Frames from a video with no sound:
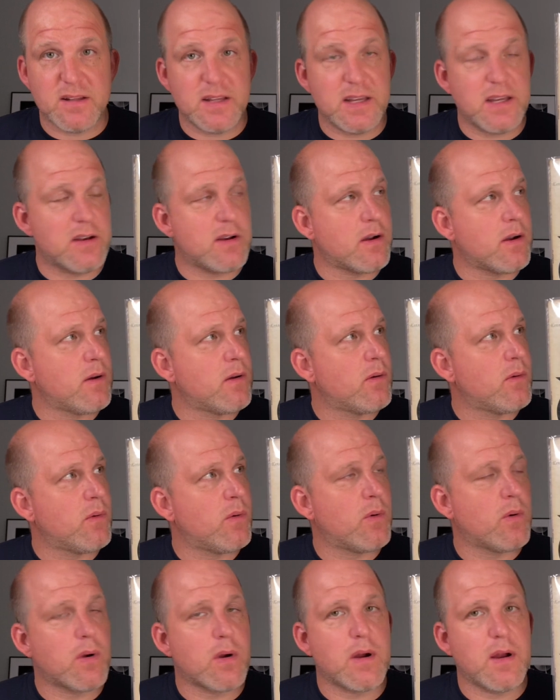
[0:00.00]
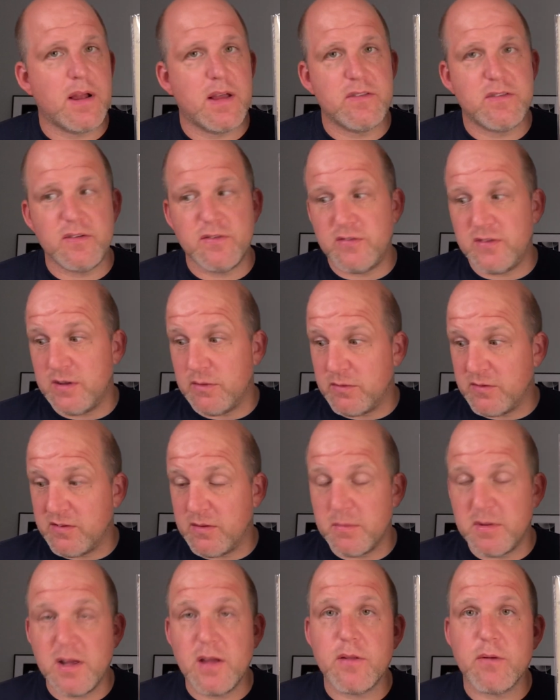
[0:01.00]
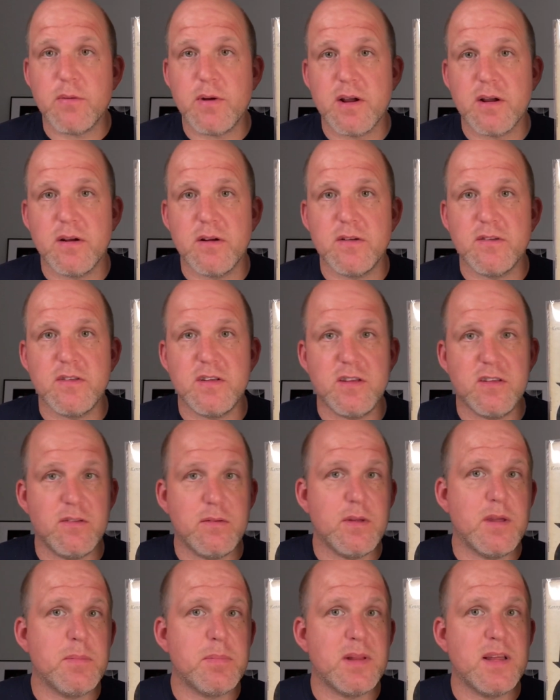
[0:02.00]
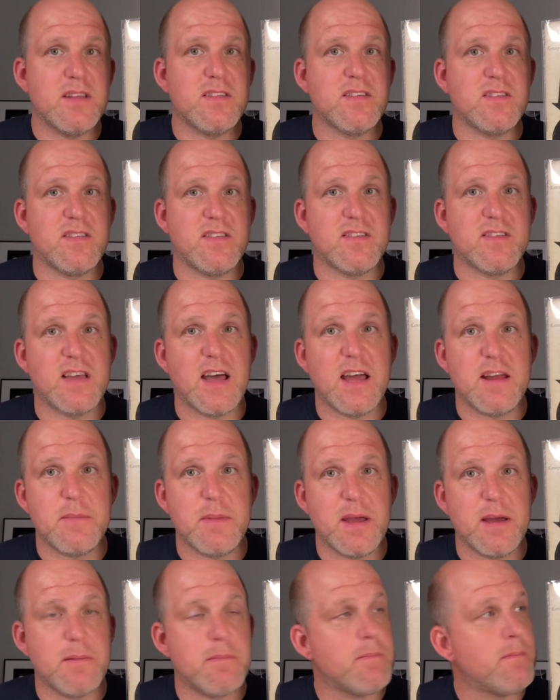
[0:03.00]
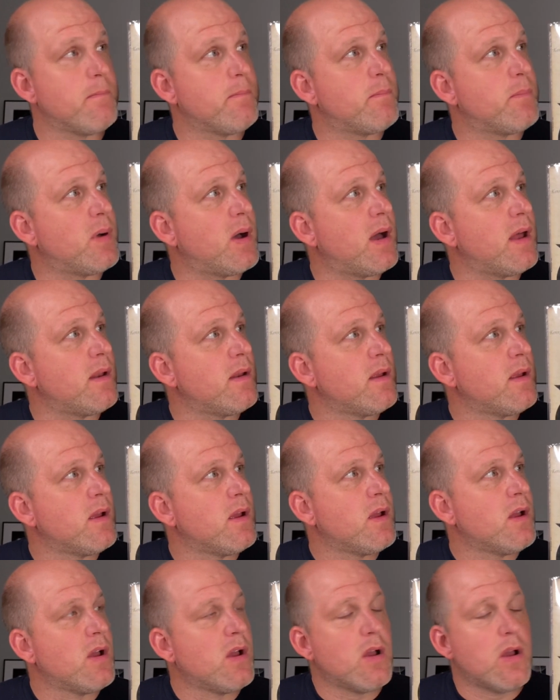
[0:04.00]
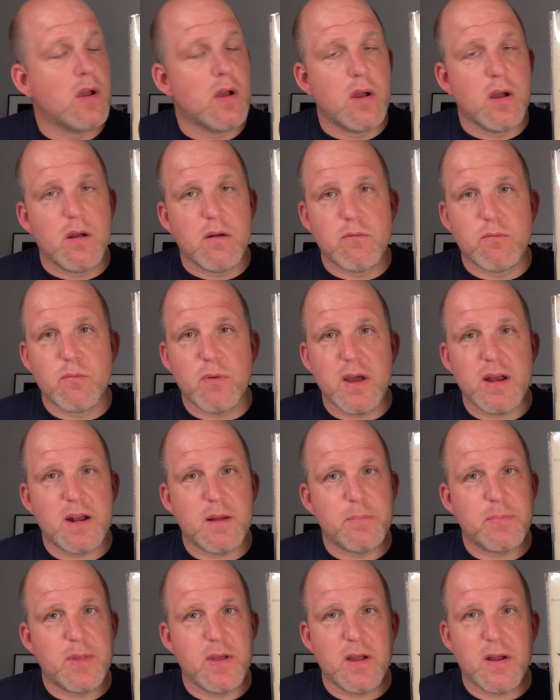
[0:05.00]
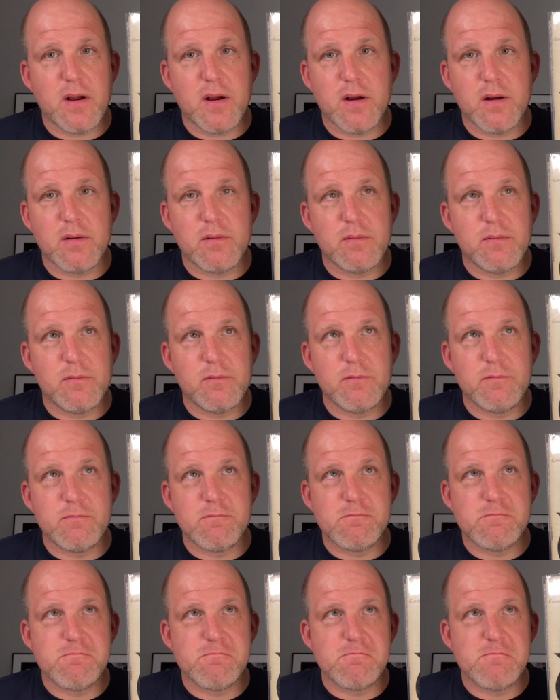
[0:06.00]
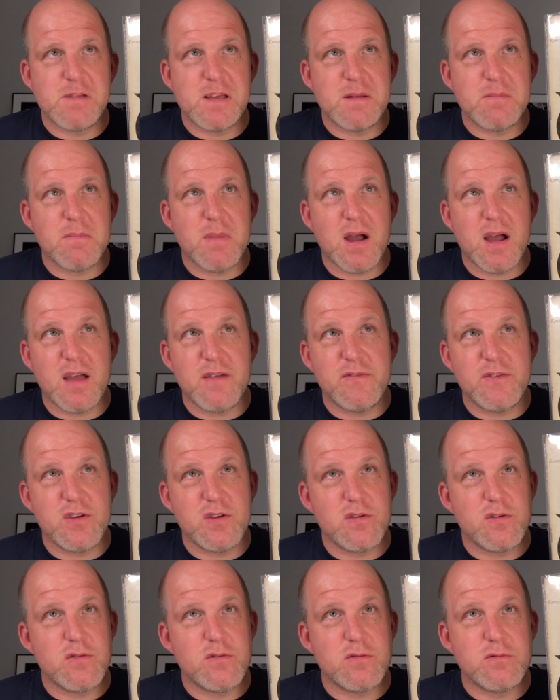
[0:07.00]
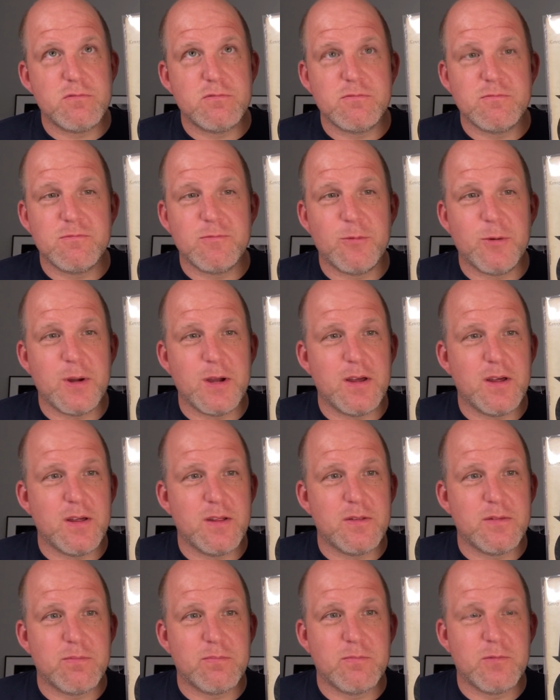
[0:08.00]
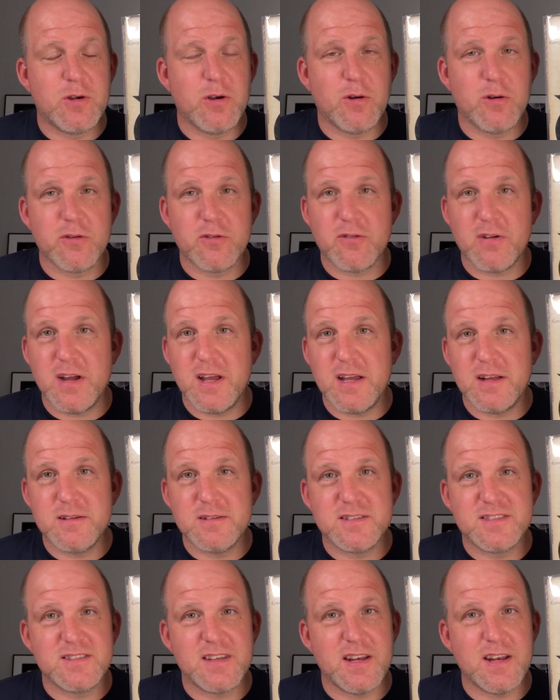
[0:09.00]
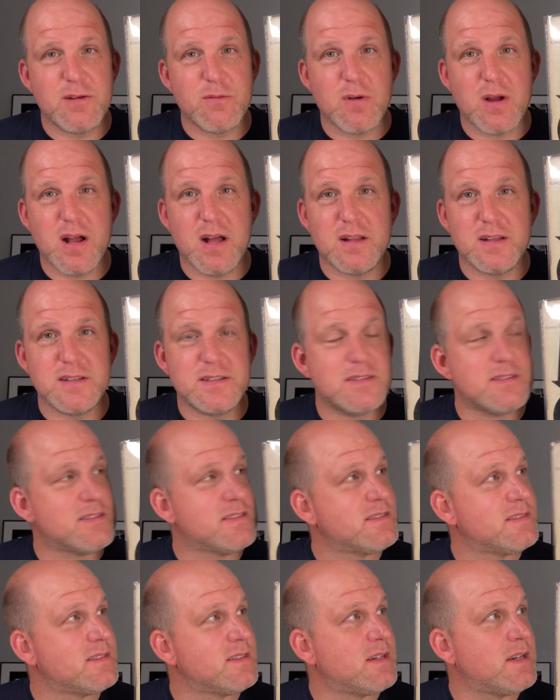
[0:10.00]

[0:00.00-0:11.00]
leader or, as you've seen with some of the other records, he plays as a sideman. But right up there, in my view, with Coltrane, Sonny Rollins,